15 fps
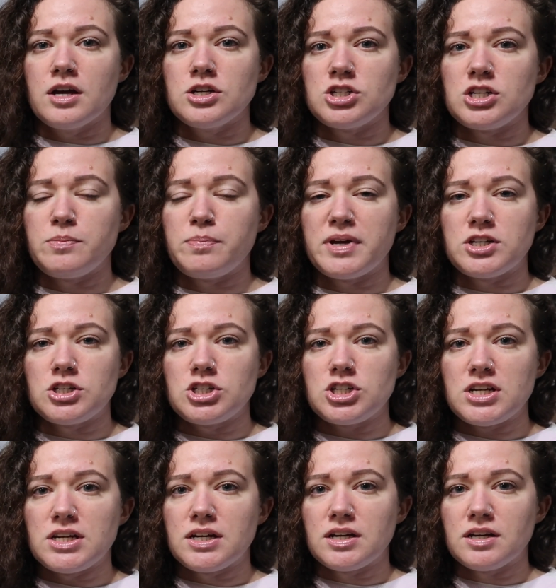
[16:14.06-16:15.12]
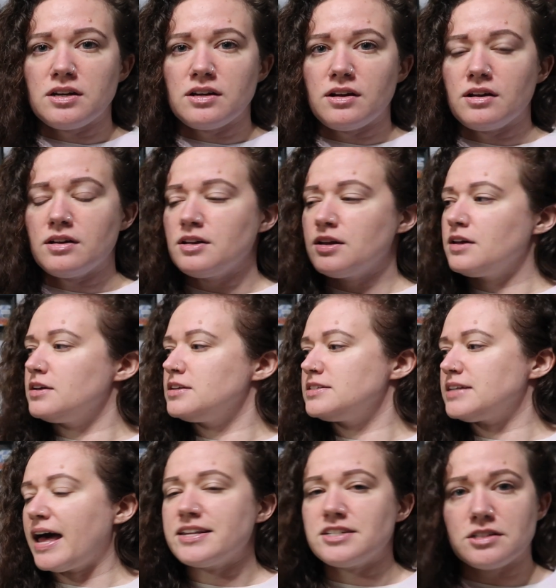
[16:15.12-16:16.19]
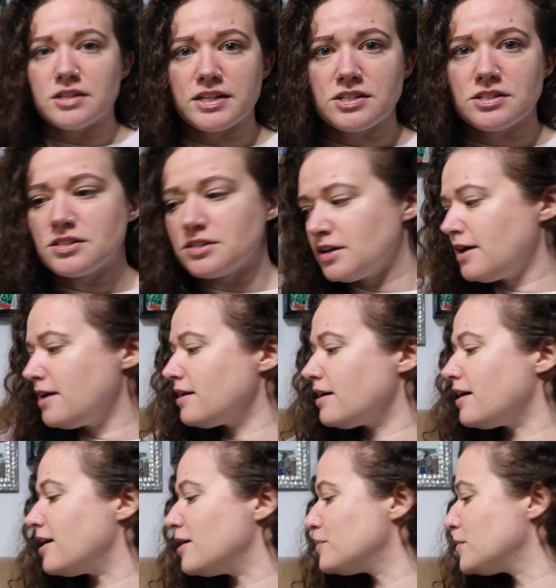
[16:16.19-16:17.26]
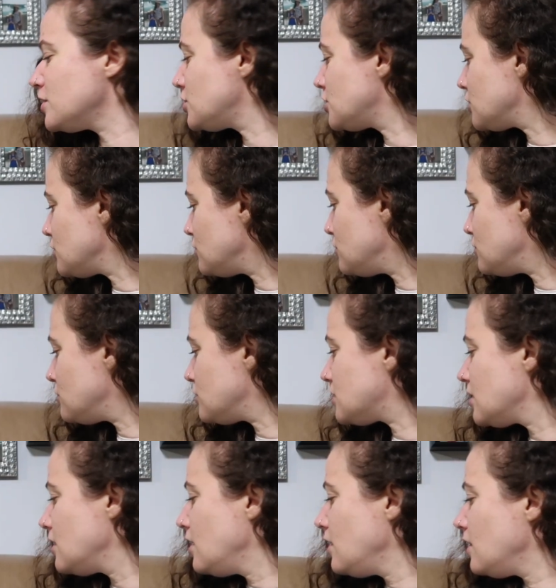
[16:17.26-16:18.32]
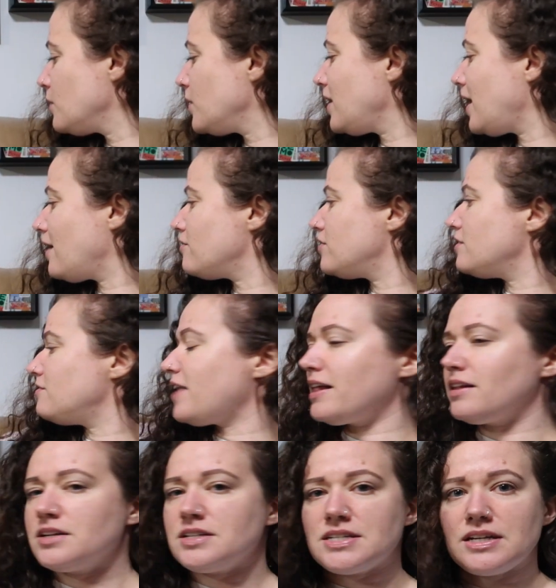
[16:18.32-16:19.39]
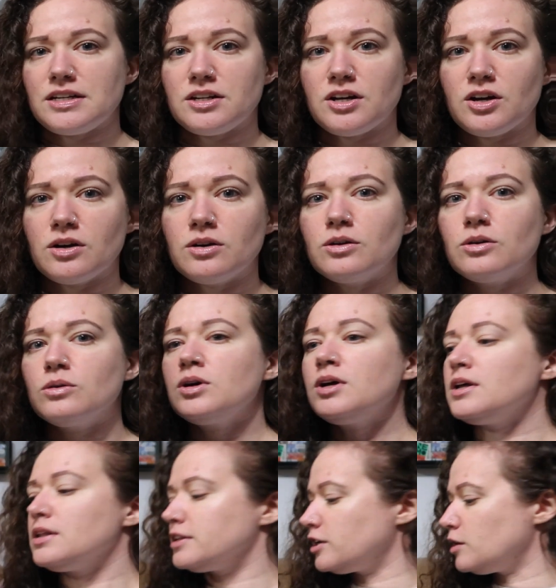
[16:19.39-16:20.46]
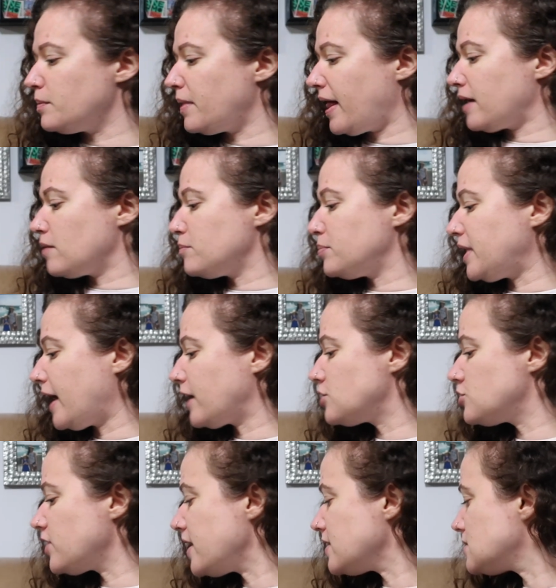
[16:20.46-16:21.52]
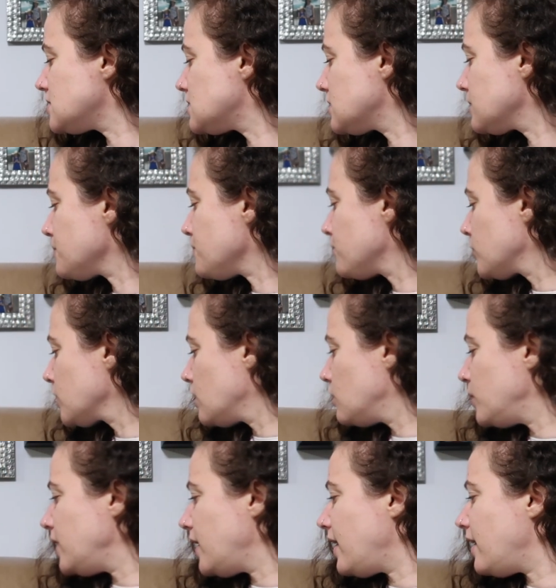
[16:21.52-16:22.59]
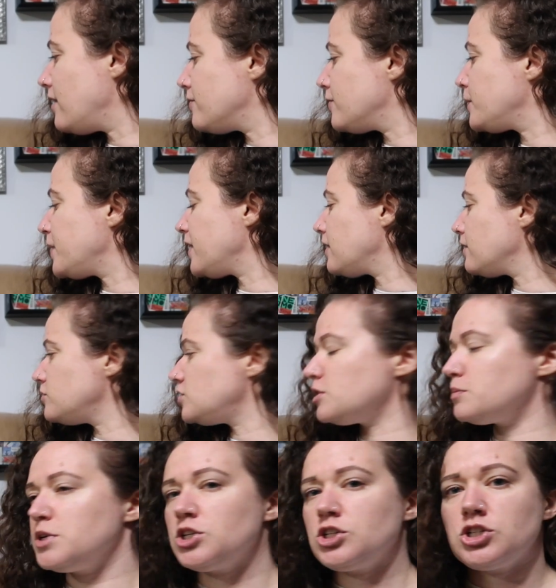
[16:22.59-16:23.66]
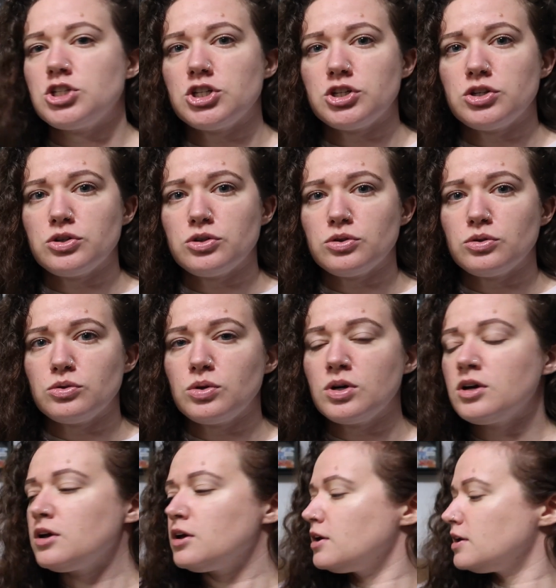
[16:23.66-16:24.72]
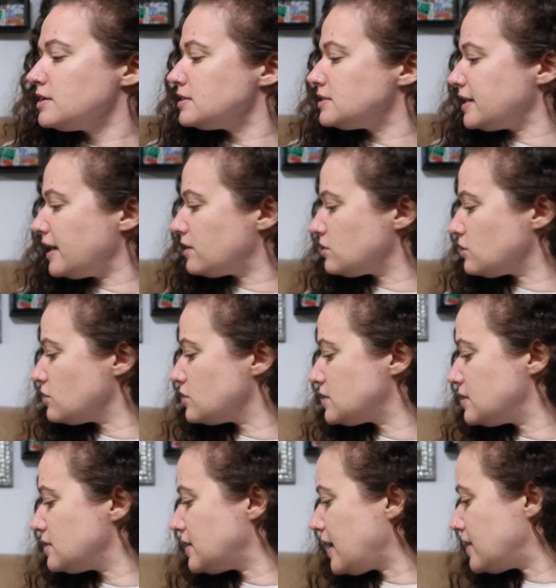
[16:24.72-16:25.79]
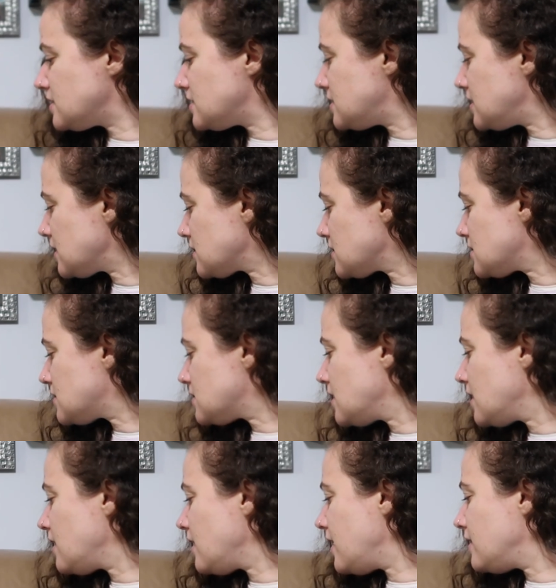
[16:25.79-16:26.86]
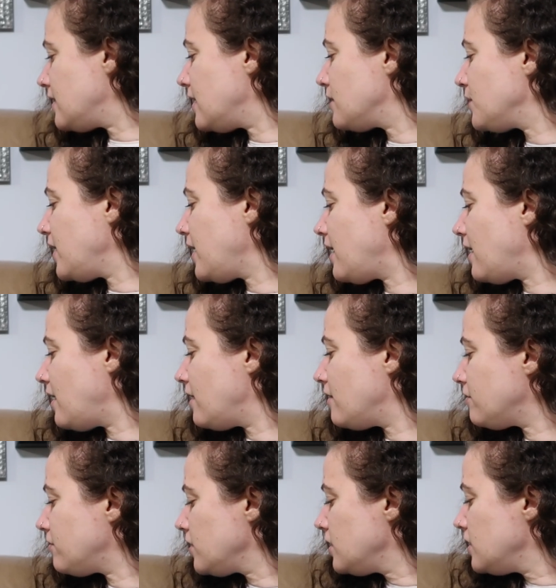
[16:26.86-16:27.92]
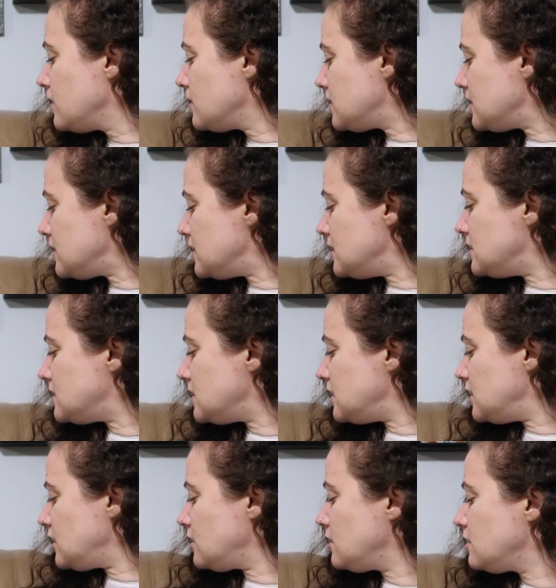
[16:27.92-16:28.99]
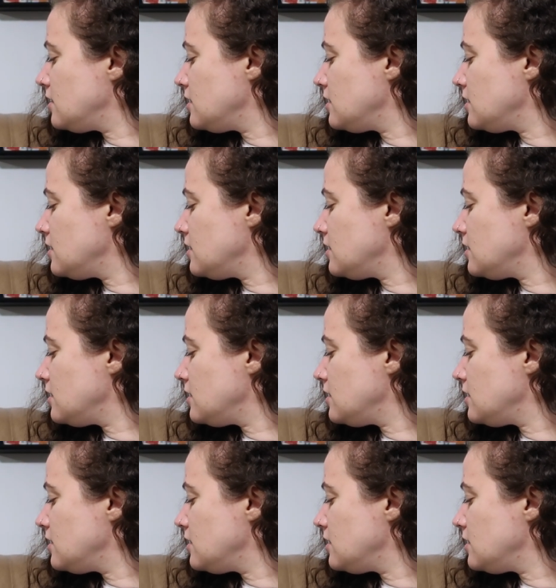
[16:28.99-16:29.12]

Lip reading: cheap and chic sizeless shoes. We have the Valentino little black dress. We have a pair of Jimmy Choo sandals, that's 6. And then we have the Yeezy